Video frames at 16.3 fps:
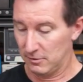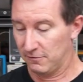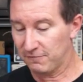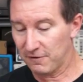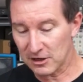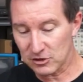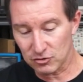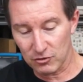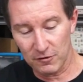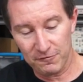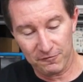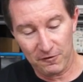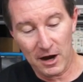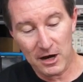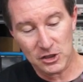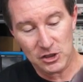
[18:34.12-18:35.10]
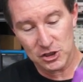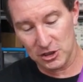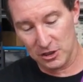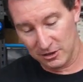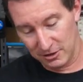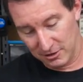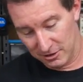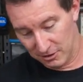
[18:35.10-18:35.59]
Factory fresh?
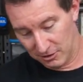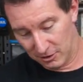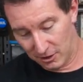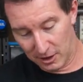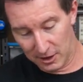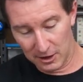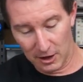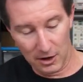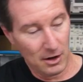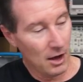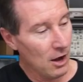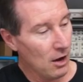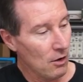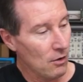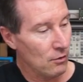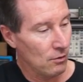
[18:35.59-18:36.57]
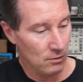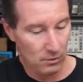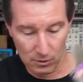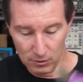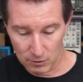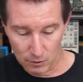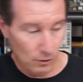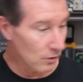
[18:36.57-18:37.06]
I don't know.
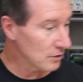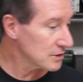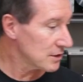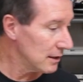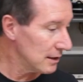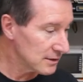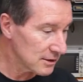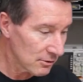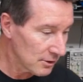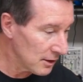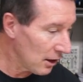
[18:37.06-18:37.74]
Awesome. Is there a